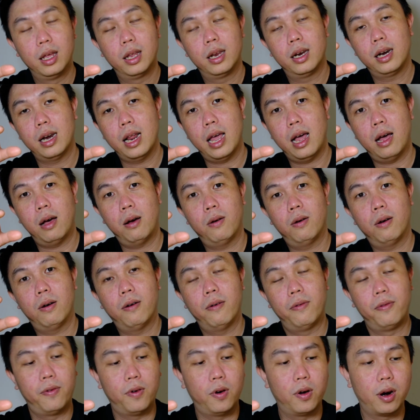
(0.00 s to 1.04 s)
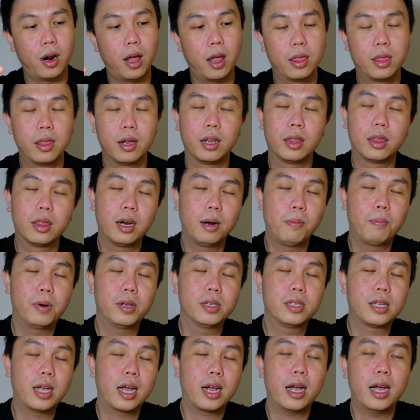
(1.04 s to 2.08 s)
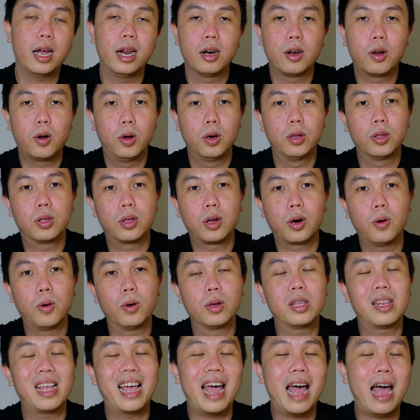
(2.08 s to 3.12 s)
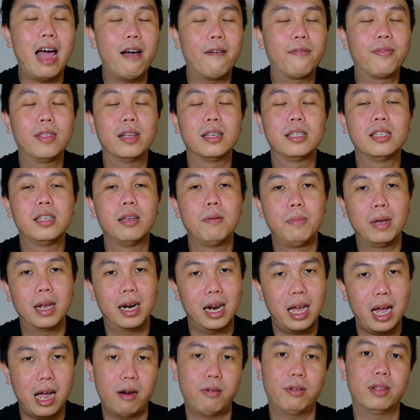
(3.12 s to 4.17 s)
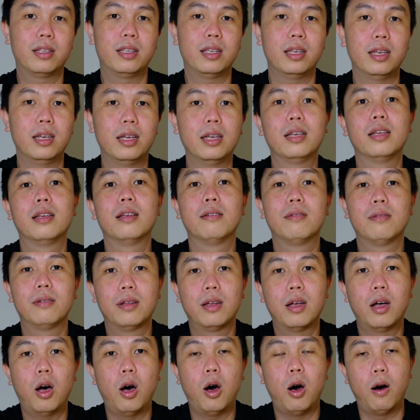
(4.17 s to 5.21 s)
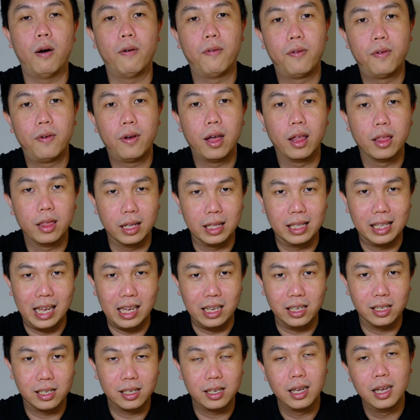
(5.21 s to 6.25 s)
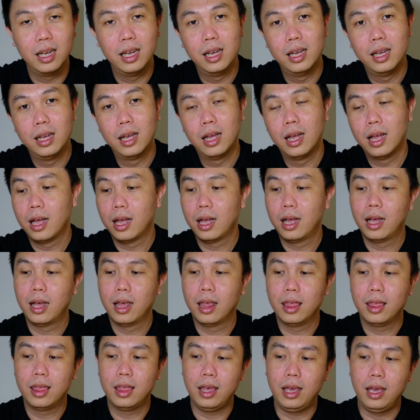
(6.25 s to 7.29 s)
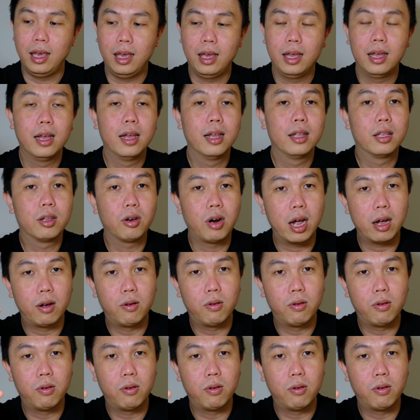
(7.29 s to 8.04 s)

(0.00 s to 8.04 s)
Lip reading: Now, for the triple sec and Cointreau, they have the similarity of the taste. The dry